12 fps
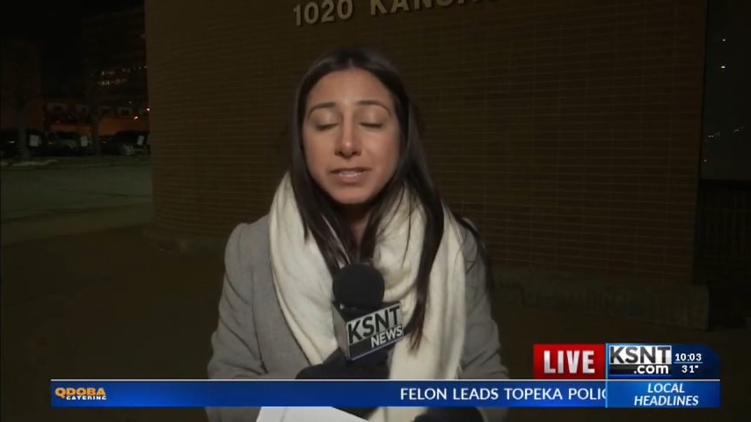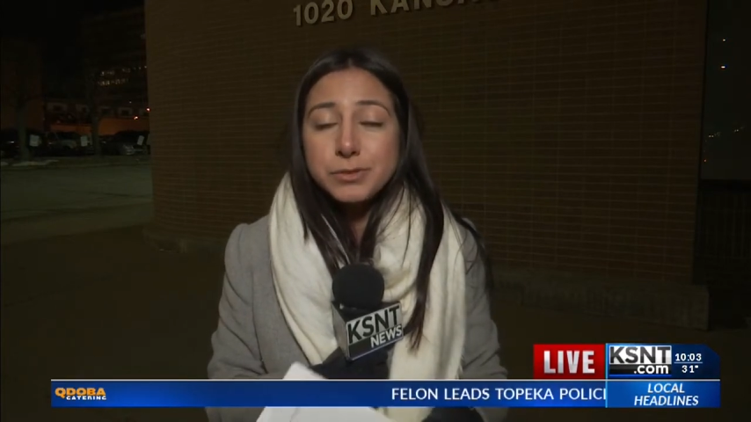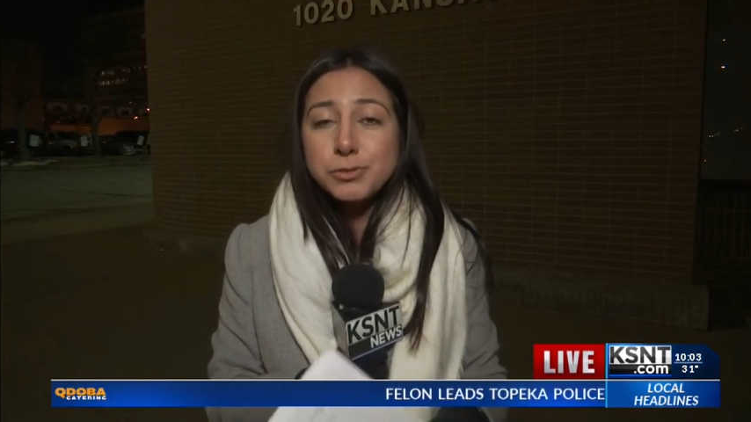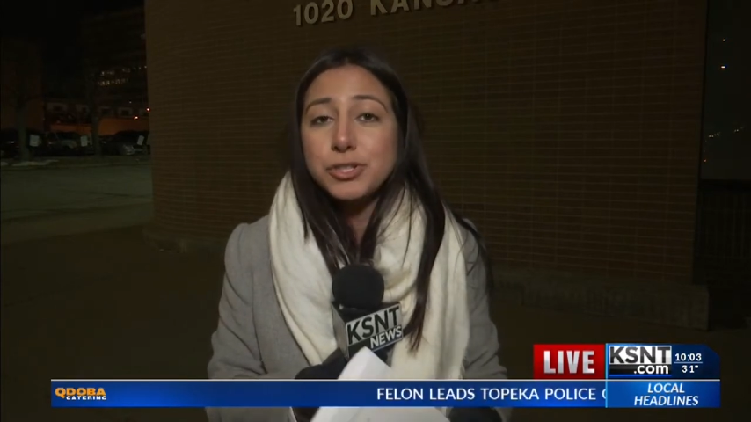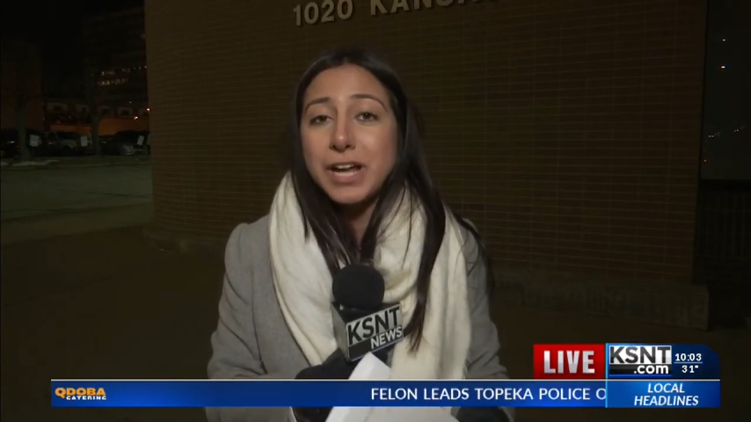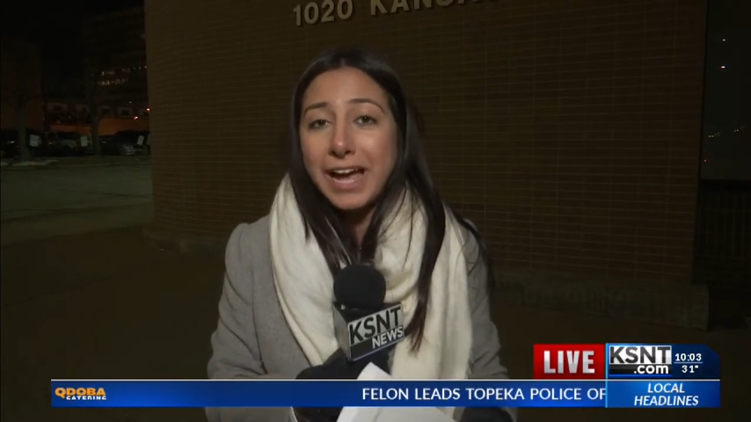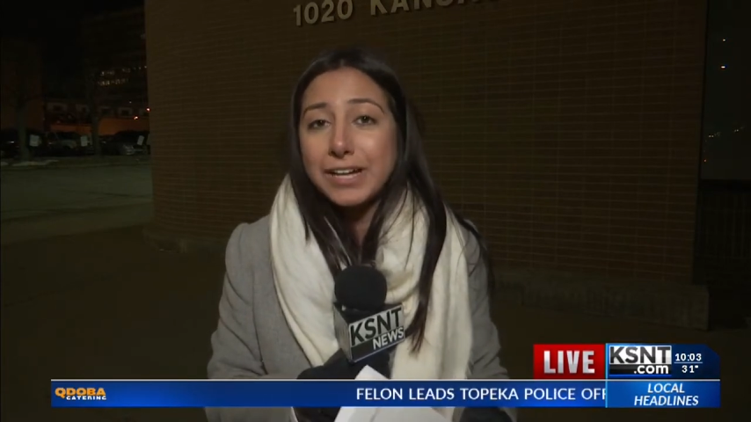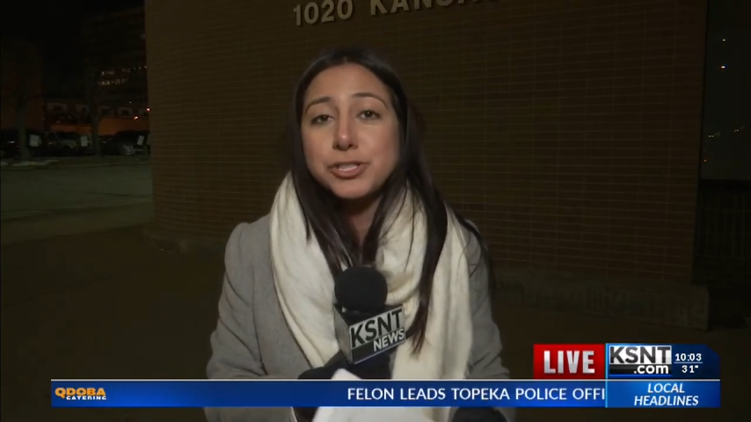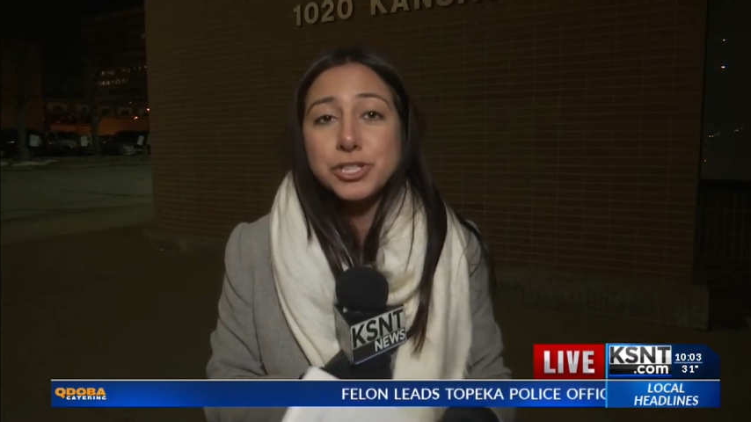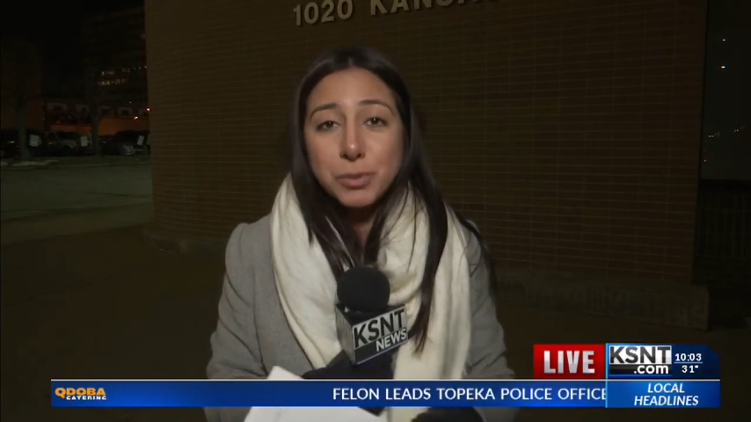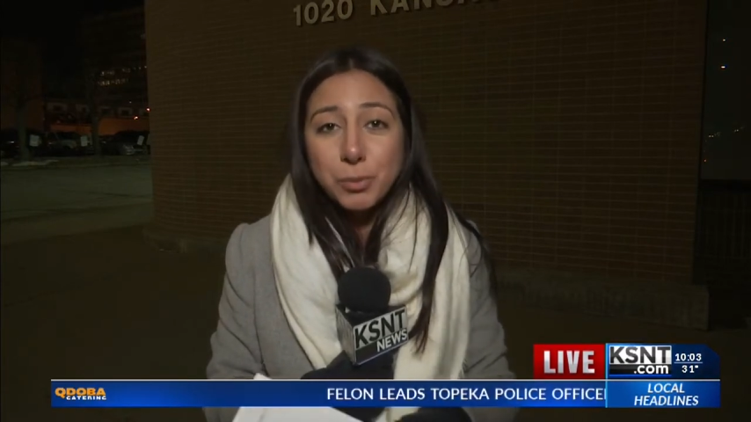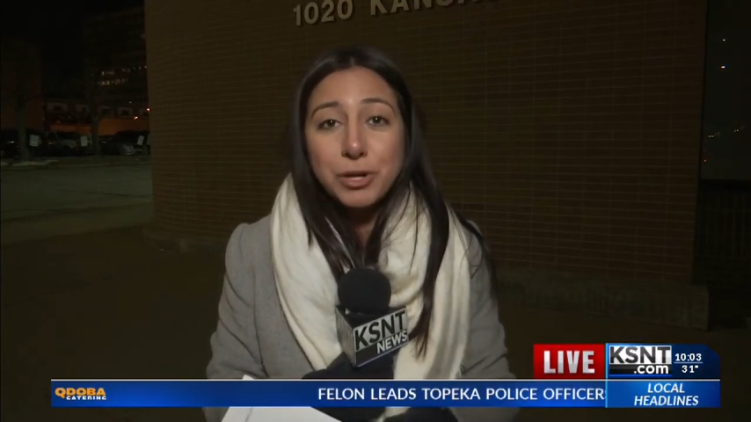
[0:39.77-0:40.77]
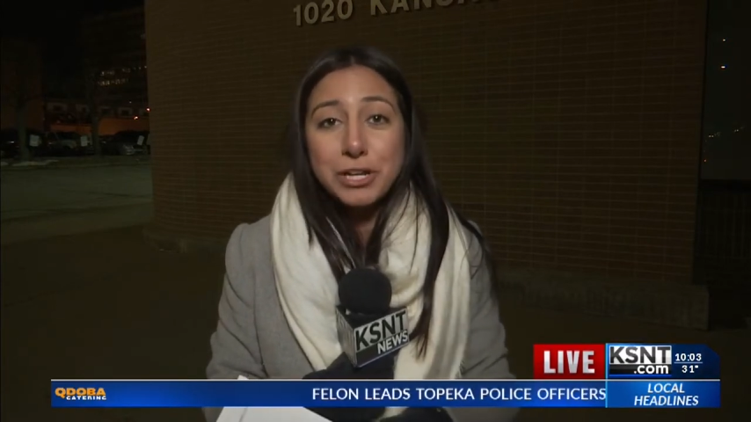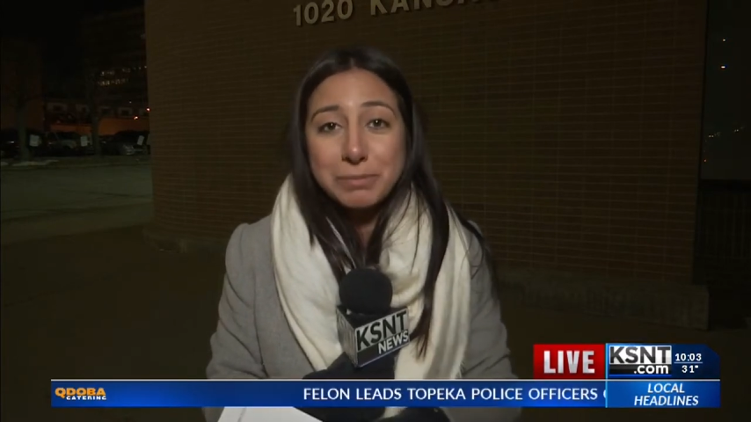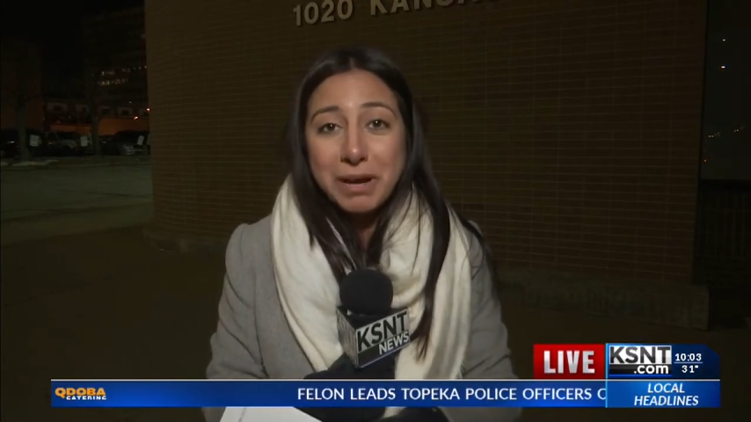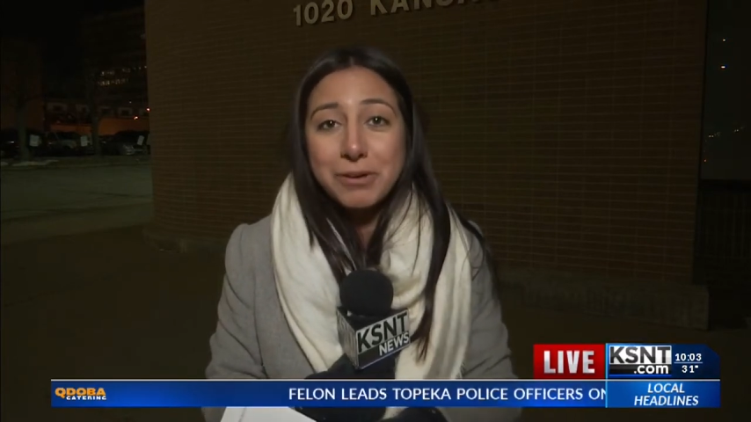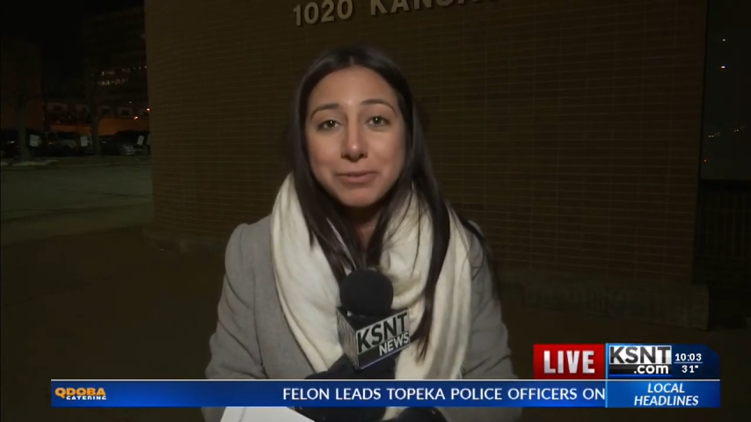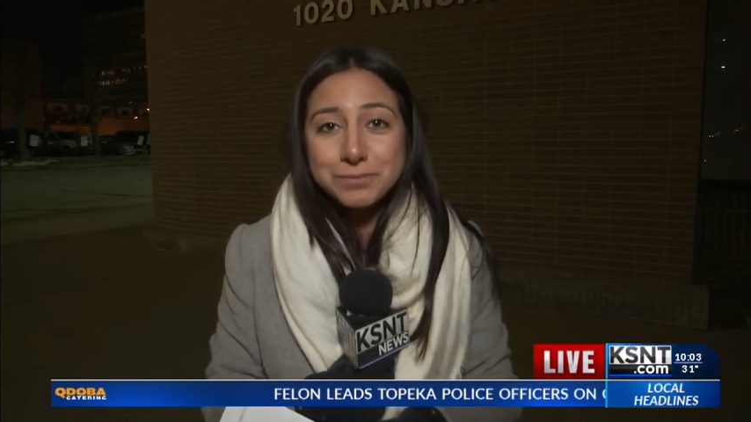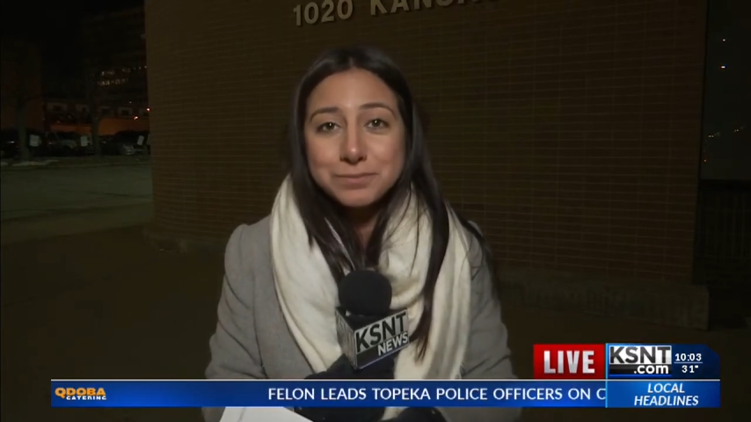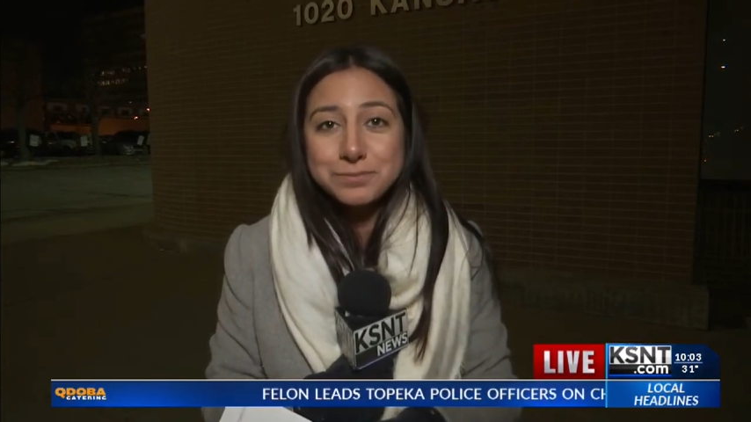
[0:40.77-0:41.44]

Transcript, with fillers: you should actually worry about.